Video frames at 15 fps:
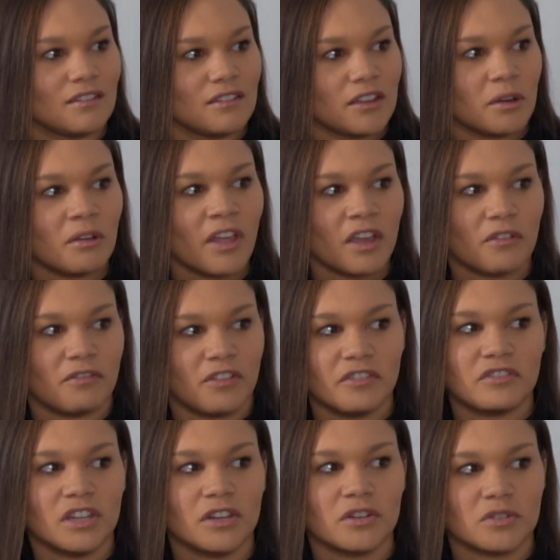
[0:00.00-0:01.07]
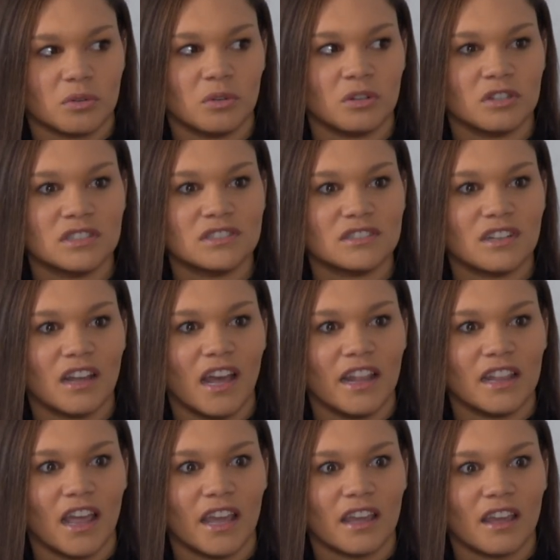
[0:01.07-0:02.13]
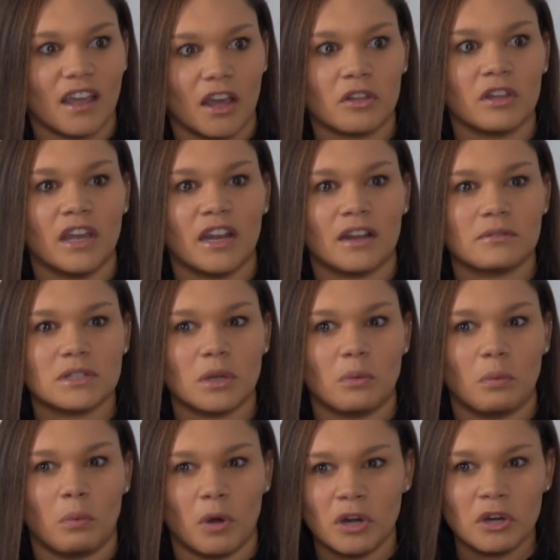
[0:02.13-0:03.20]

They were like 50 years old and like heckling. And I was like, what